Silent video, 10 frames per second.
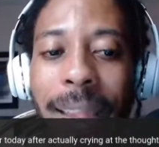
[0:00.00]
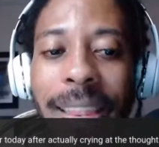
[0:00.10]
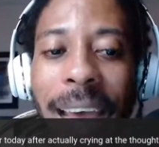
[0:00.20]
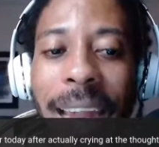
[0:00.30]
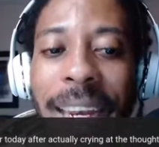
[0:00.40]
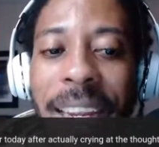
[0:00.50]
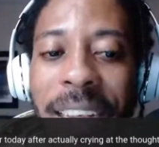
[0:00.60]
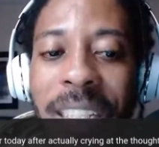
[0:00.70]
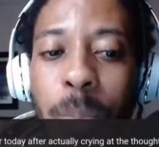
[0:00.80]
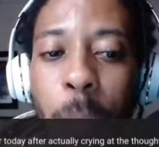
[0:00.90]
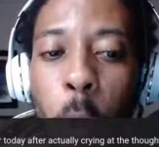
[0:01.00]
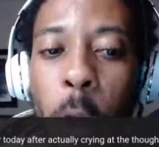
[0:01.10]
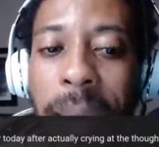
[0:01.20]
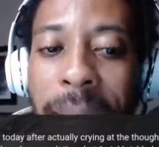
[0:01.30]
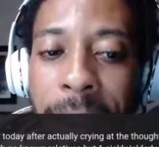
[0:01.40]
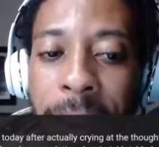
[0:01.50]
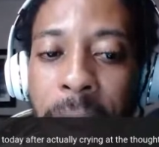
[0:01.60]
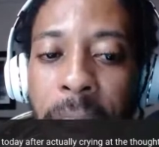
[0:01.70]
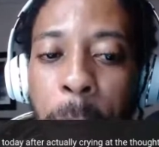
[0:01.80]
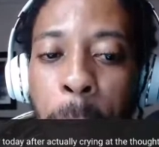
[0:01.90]
that needs more
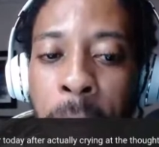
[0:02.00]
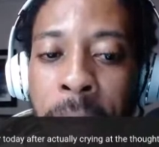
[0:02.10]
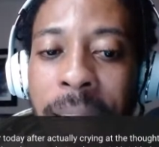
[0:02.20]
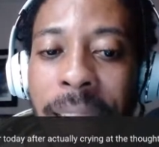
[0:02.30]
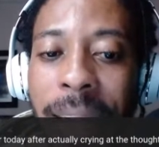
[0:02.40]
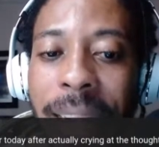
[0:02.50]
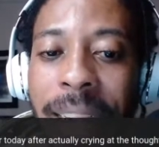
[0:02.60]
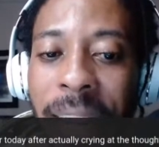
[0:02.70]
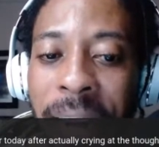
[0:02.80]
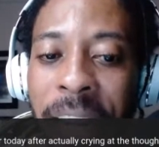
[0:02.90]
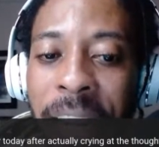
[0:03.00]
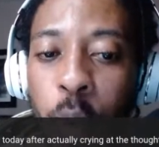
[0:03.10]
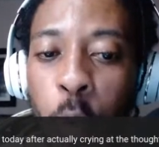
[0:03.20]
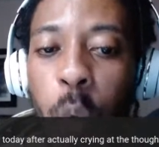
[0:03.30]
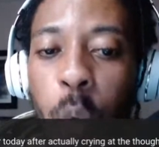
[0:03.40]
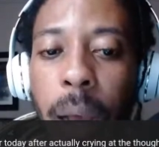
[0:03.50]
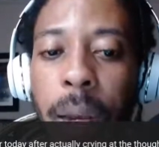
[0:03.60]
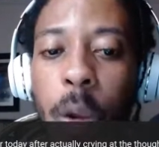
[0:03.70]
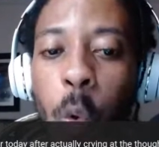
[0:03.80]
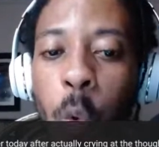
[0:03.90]
care and money than they do,
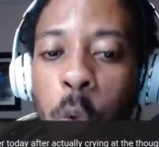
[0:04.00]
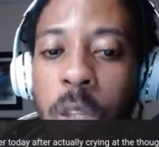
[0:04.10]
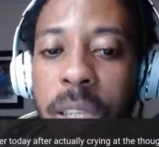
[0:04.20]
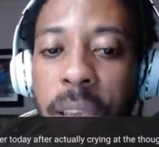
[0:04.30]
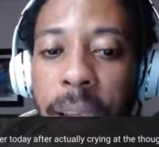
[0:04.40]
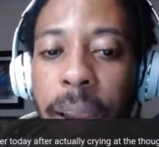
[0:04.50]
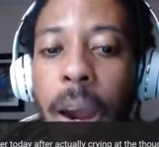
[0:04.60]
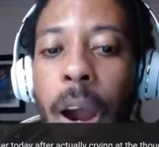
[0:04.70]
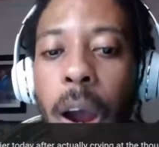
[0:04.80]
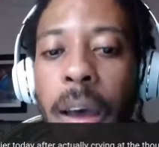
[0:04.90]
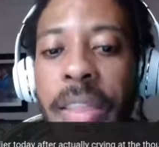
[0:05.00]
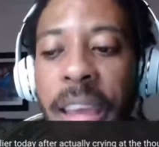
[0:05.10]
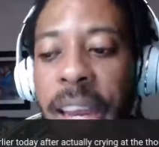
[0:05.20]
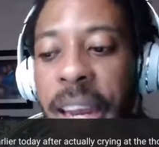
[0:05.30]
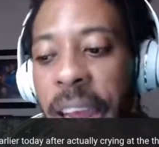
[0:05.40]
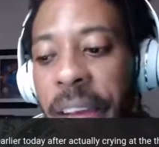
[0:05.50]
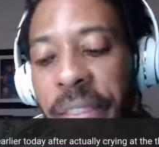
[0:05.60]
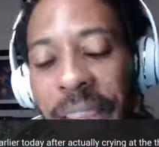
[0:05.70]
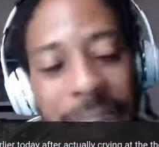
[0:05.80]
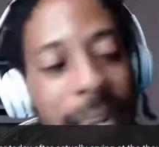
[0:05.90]
and whose care are they
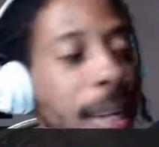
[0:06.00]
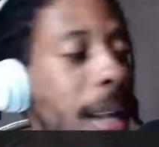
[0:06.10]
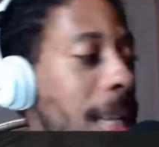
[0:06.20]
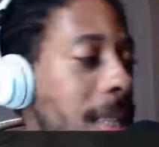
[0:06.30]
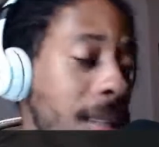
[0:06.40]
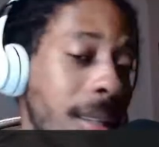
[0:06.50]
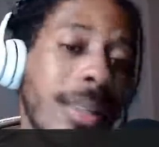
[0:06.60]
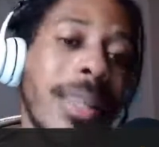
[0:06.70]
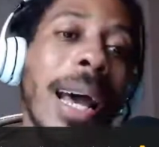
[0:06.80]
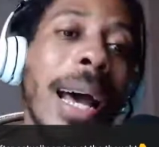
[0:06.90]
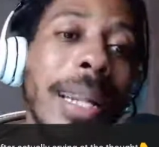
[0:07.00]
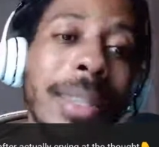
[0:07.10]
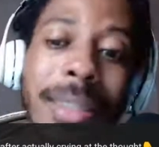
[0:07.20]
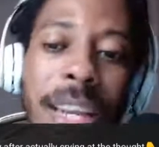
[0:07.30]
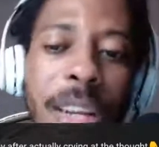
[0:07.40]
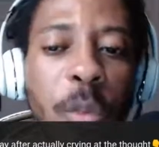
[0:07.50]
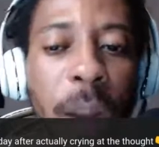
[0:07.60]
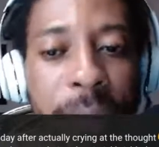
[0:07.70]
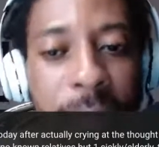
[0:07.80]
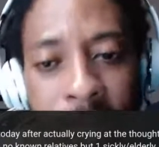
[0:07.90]
left in? That's a sad state
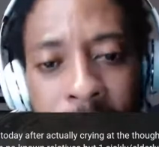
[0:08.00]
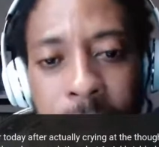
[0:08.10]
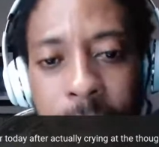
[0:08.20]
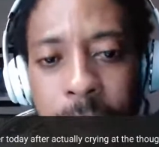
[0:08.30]
right there.